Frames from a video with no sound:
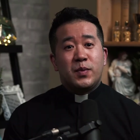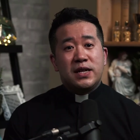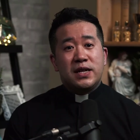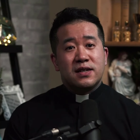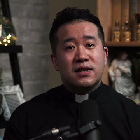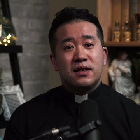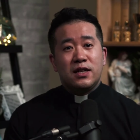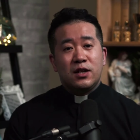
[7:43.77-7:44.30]
But he
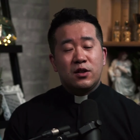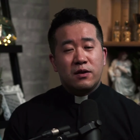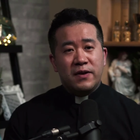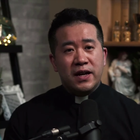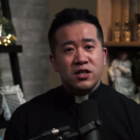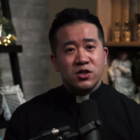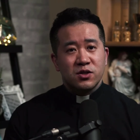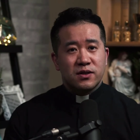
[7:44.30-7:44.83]
said,
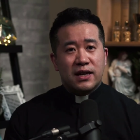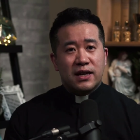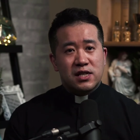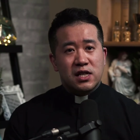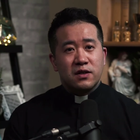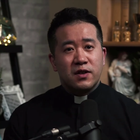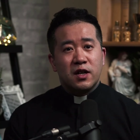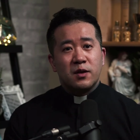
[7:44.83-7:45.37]
eventually as you
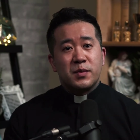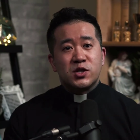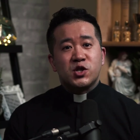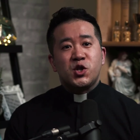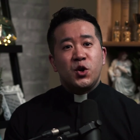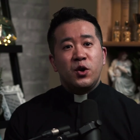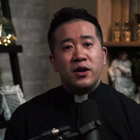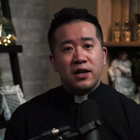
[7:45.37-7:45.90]
develop
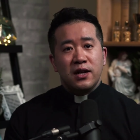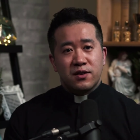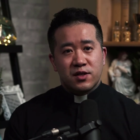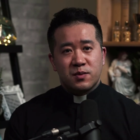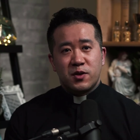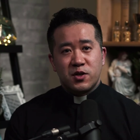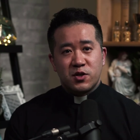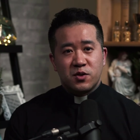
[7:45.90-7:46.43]
maturity in the
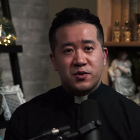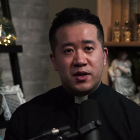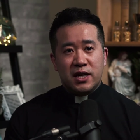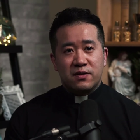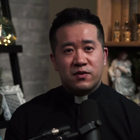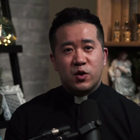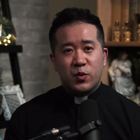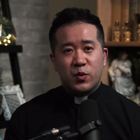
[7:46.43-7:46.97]
spiritual
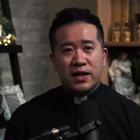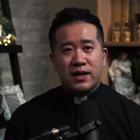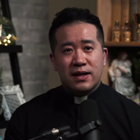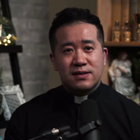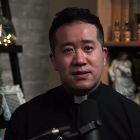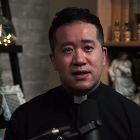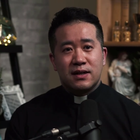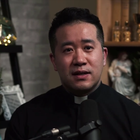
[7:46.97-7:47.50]
life, you
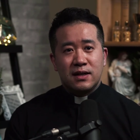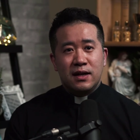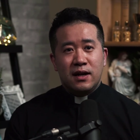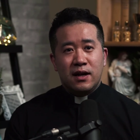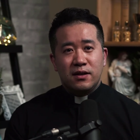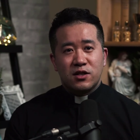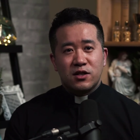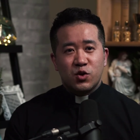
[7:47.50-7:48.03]
realize that
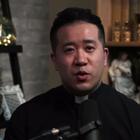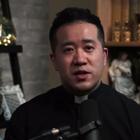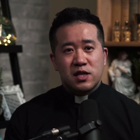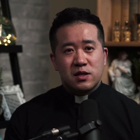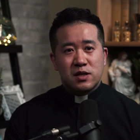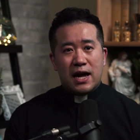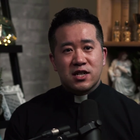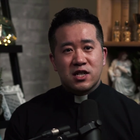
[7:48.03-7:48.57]
the choice
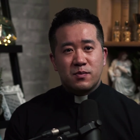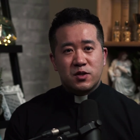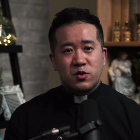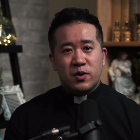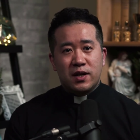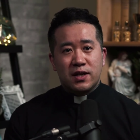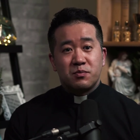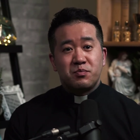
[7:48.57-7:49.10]
is actually
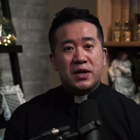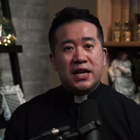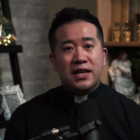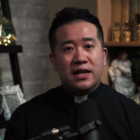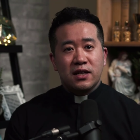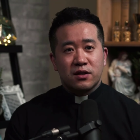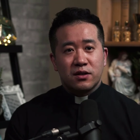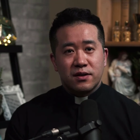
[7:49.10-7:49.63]
between
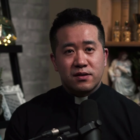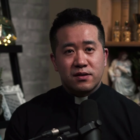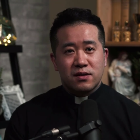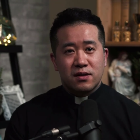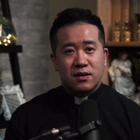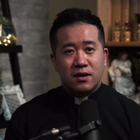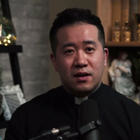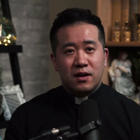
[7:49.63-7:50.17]
competing goods.
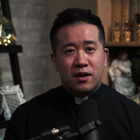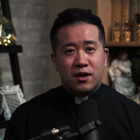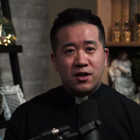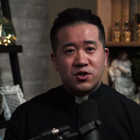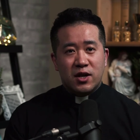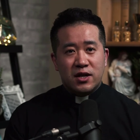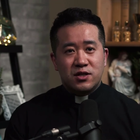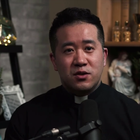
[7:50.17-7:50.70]

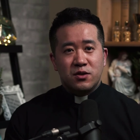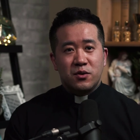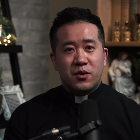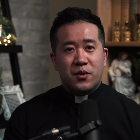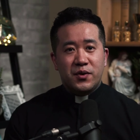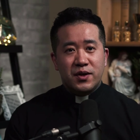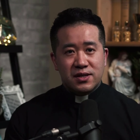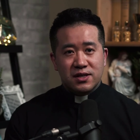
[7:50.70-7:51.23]
Should I do
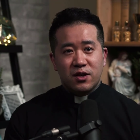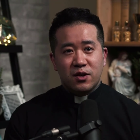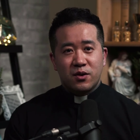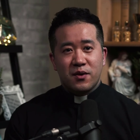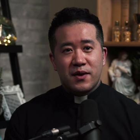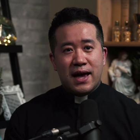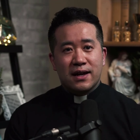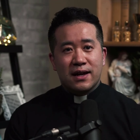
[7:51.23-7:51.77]
this good or
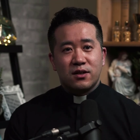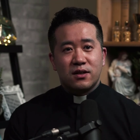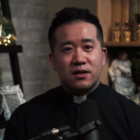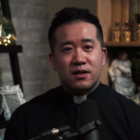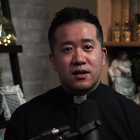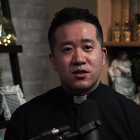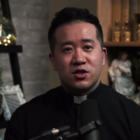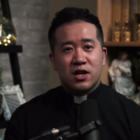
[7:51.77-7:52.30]
that
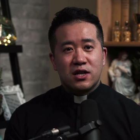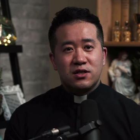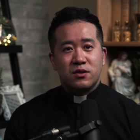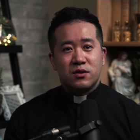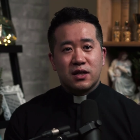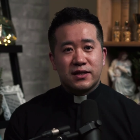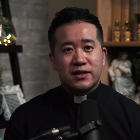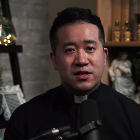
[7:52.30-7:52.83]
good? Should I do
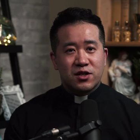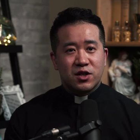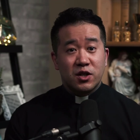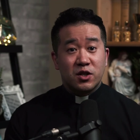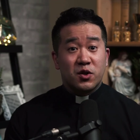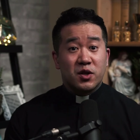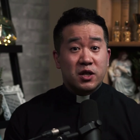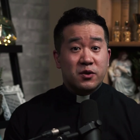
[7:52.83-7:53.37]
the lesser good
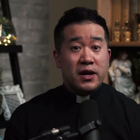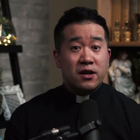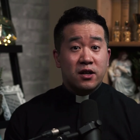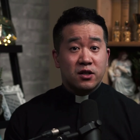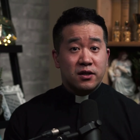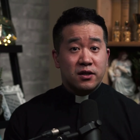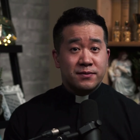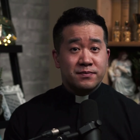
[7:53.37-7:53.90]
or the greater
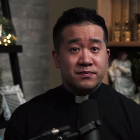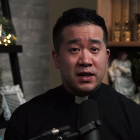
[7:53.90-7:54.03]
good?